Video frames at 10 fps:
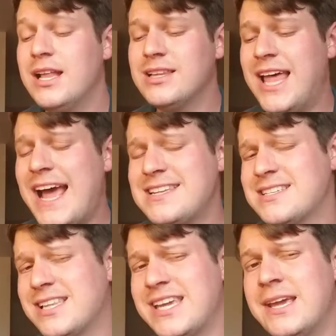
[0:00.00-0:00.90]

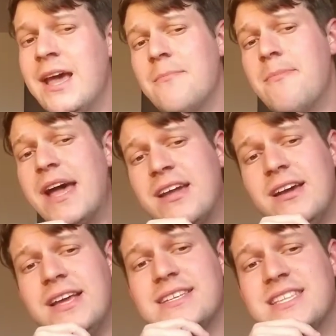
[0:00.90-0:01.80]
Lastly,
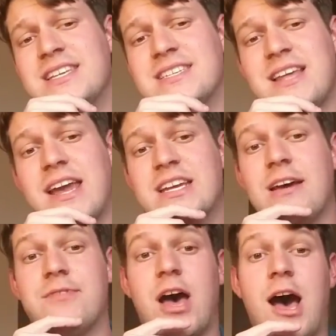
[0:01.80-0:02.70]
Mecca is the site
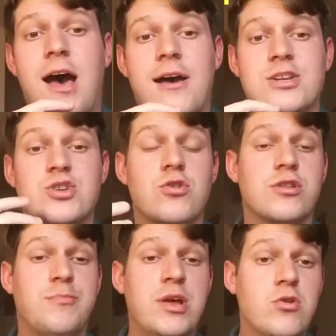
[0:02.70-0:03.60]
of the Hajj, or
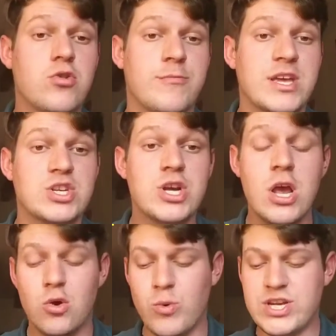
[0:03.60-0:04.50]
the pilgrimage,
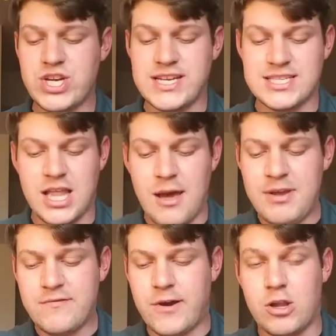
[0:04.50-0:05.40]
which
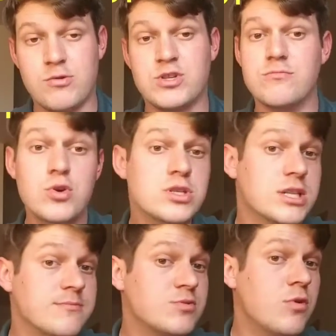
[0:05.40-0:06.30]
Islamic followers or
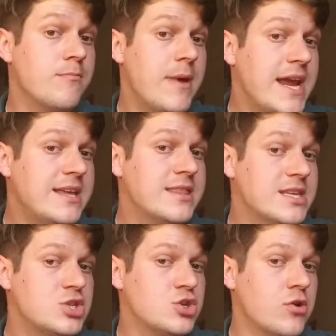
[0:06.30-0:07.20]
Muslims will make
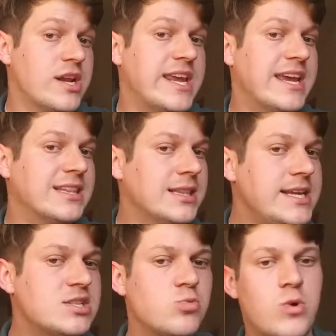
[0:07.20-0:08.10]
this journey at
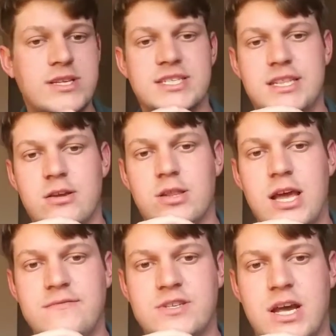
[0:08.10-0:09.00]
least once in their
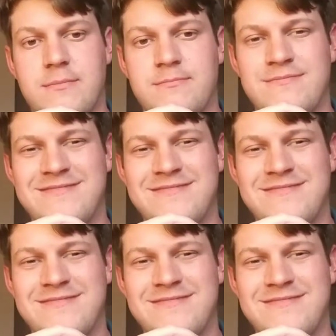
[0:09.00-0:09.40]
lifetime.